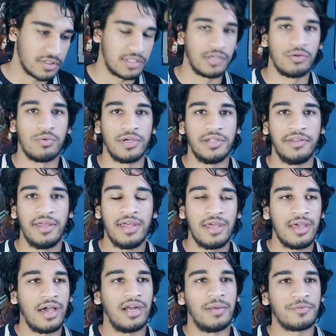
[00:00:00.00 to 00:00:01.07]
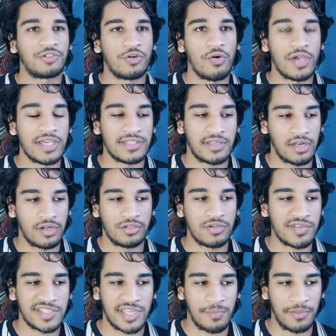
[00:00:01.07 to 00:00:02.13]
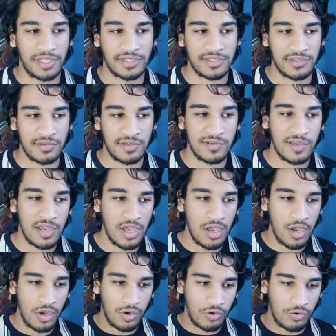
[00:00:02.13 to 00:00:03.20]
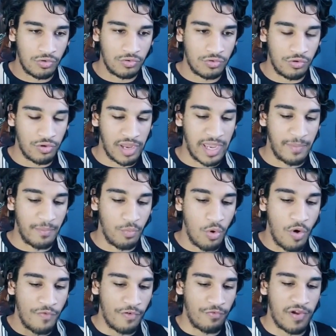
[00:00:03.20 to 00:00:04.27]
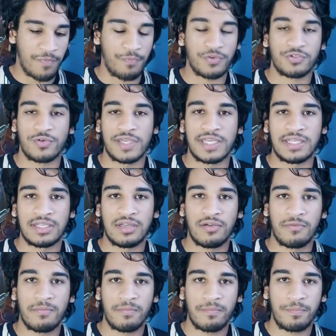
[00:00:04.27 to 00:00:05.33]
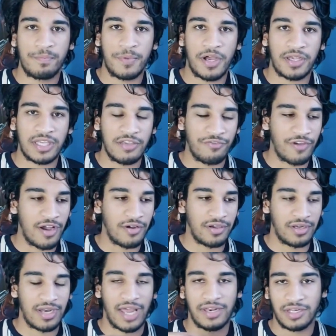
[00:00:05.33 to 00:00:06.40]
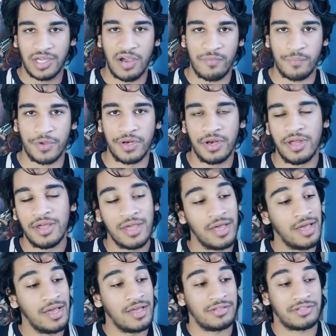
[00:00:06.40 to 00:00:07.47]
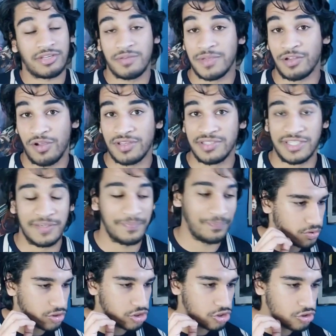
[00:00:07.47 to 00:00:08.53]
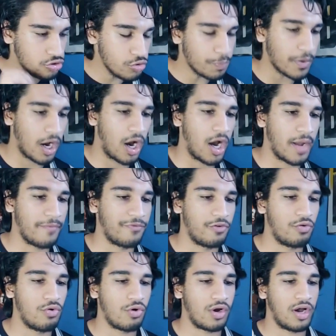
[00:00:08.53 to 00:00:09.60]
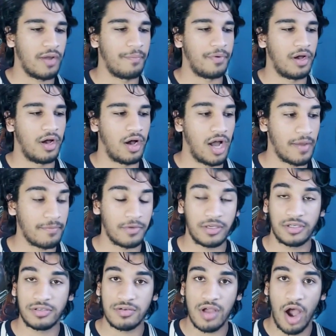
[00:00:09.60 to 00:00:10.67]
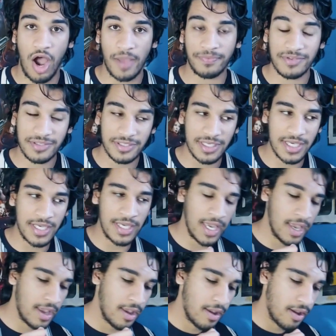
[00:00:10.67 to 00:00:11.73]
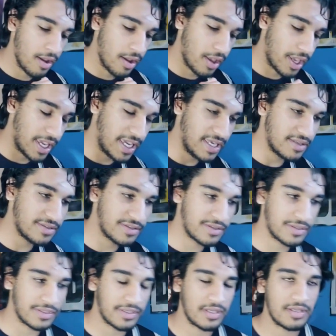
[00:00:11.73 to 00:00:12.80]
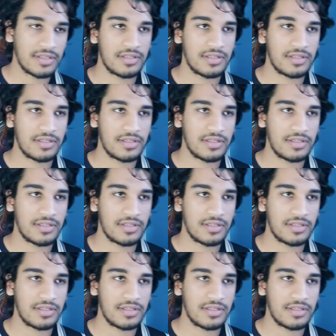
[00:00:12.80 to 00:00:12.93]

to deal with. And I'm sure he's going to do something to create more of a rift between Bucky, Falcon, and the government. It's going to be crazy. I'm not super hyped for Hawkeye, but I'm hyped to see his